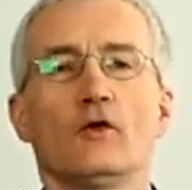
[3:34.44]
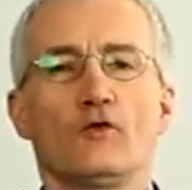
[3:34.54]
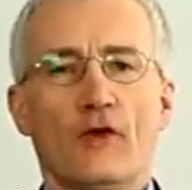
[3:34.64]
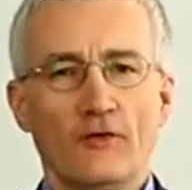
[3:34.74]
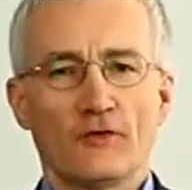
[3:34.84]

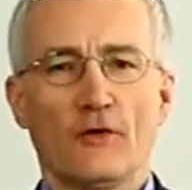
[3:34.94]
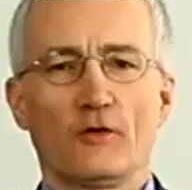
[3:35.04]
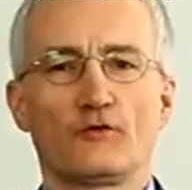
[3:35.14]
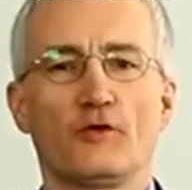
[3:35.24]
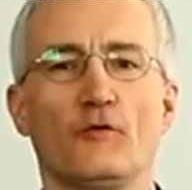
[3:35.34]
Thanks a
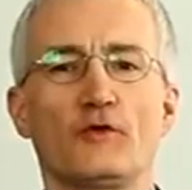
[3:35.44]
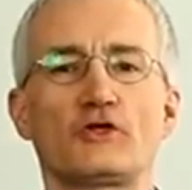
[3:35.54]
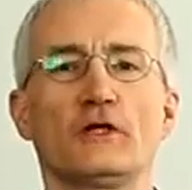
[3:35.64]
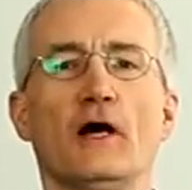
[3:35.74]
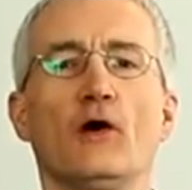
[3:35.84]
lot for
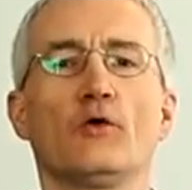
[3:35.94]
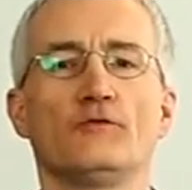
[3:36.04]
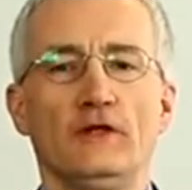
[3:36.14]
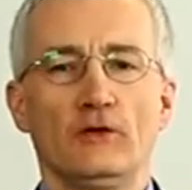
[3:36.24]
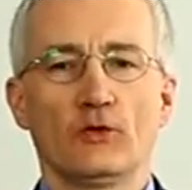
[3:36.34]
watching our
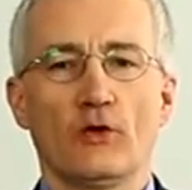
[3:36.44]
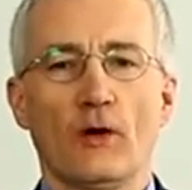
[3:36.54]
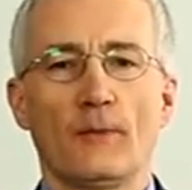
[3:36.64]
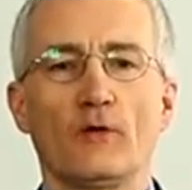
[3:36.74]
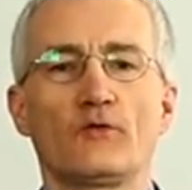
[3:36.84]
video
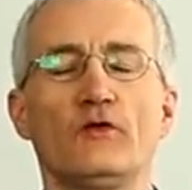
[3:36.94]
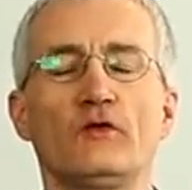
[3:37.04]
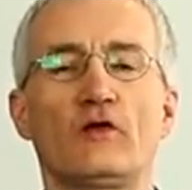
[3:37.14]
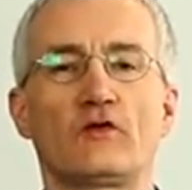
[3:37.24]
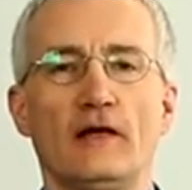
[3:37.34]
about this
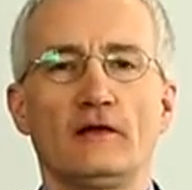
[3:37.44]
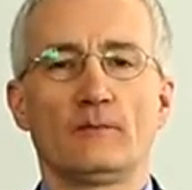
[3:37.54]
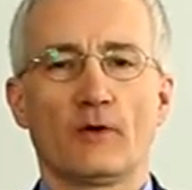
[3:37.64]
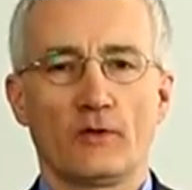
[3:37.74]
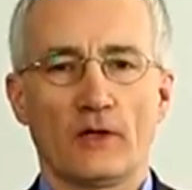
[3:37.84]
exciting
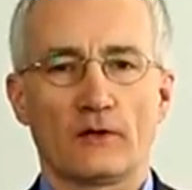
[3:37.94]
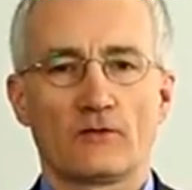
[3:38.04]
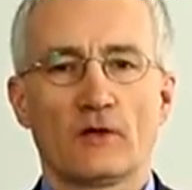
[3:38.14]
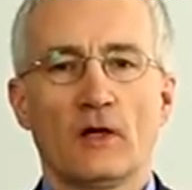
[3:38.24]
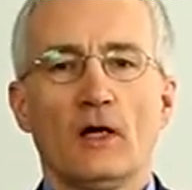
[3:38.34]

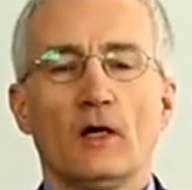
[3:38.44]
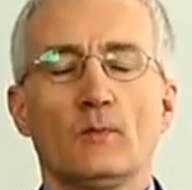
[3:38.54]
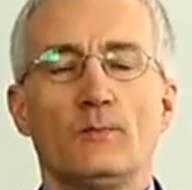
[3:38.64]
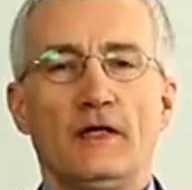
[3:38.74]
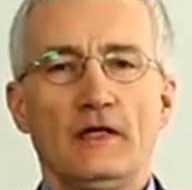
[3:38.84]
product.
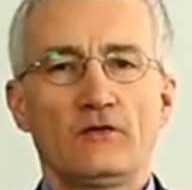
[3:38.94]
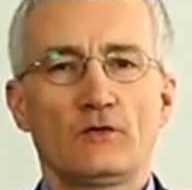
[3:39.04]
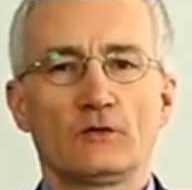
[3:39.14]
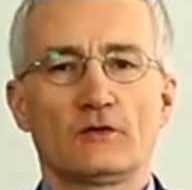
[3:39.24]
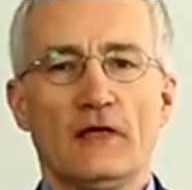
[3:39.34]
Please
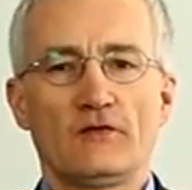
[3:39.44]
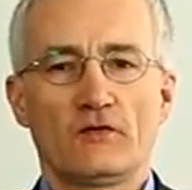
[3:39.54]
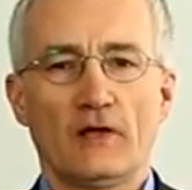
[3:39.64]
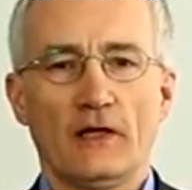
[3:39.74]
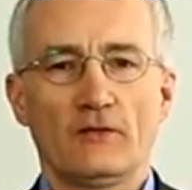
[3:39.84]
do not
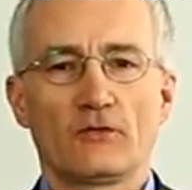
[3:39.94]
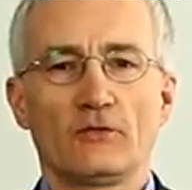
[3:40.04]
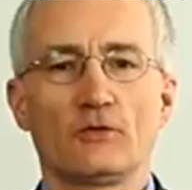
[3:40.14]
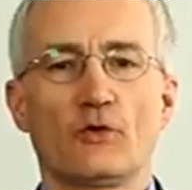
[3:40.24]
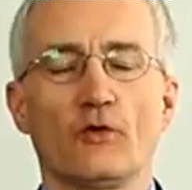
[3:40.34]
hesitate
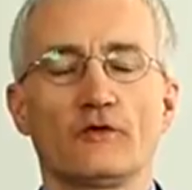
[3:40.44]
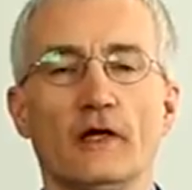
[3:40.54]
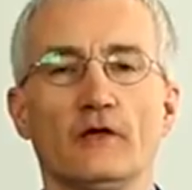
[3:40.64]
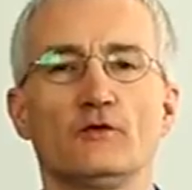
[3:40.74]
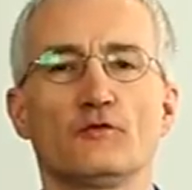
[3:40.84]
to
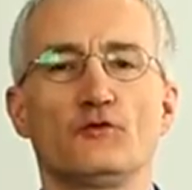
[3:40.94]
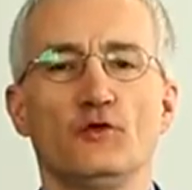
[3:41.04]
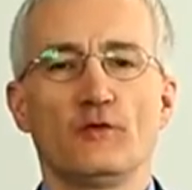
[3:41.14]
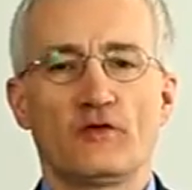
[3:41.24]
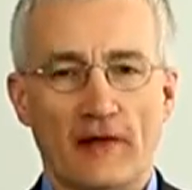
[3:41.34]
contact your
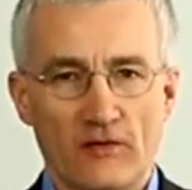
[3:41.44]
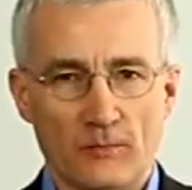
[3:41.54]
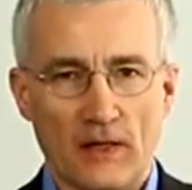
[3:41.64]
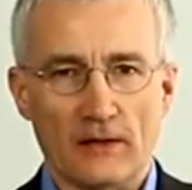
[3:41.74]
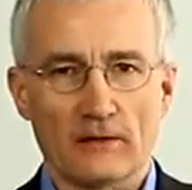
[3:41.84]
PHYWE sales
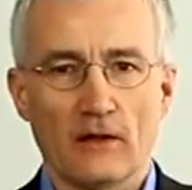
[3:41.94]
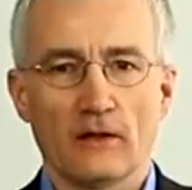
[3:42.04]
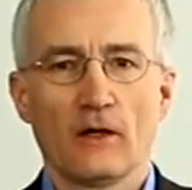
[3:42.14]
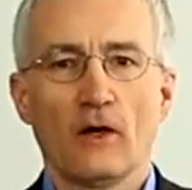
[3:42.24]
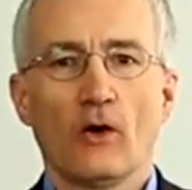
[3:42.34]
partner
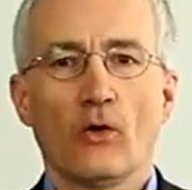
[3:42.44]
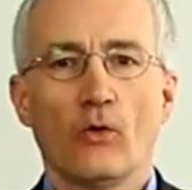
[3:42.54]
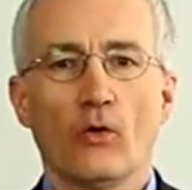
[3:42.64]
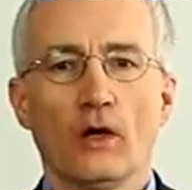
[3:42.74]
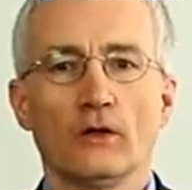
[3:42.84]

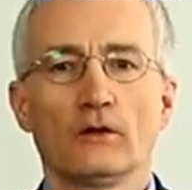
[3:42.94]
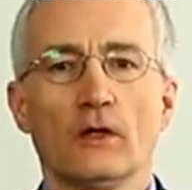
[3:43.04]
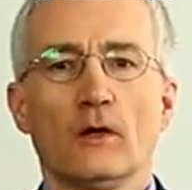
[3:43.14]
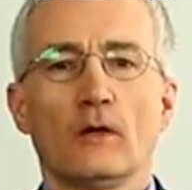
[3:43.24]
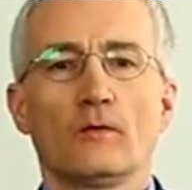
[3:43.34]
or
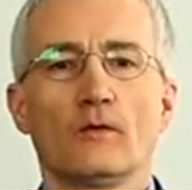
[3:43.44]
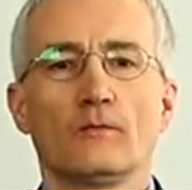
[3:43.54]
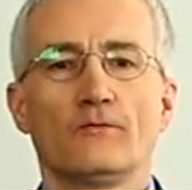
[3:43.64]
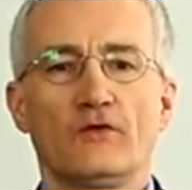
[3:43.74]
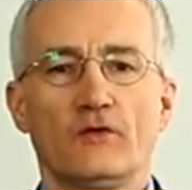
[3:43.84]

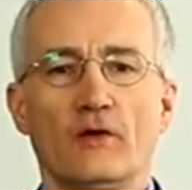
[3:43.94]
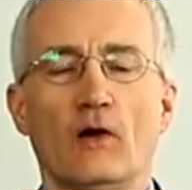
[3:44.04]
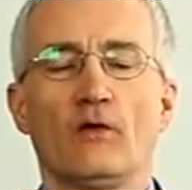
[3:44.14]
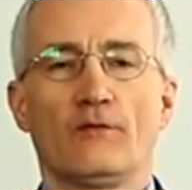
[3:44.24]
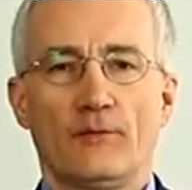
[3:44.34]
visit
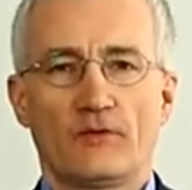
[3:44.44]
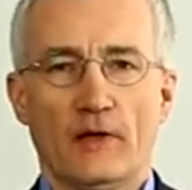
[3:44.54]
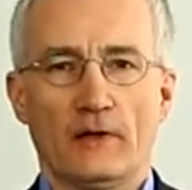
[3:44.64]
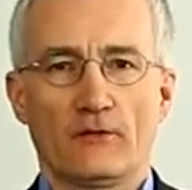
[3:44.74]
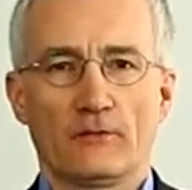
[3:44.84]
our
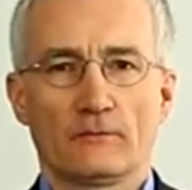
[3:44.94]
website.